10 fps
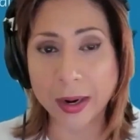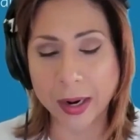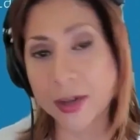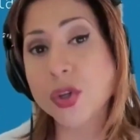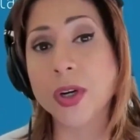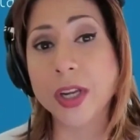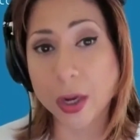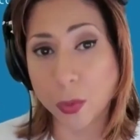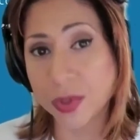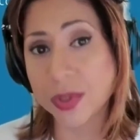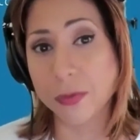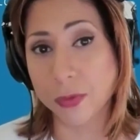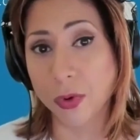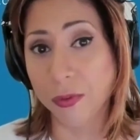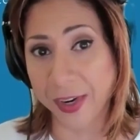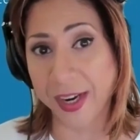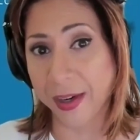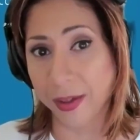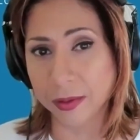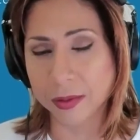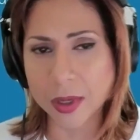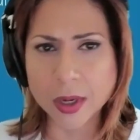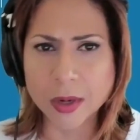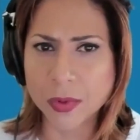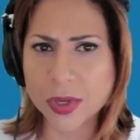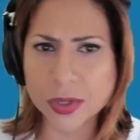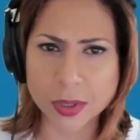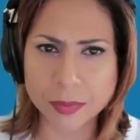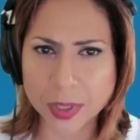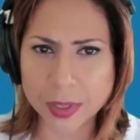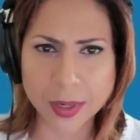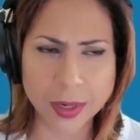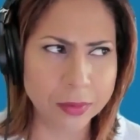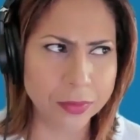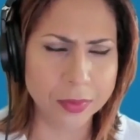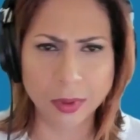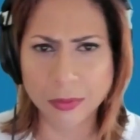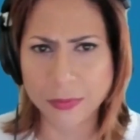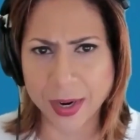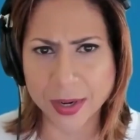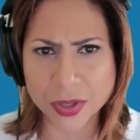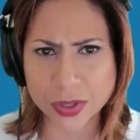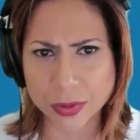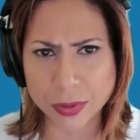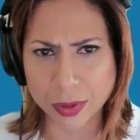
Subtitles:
Actually, it was a full veil, which is something kind of old-fashioned,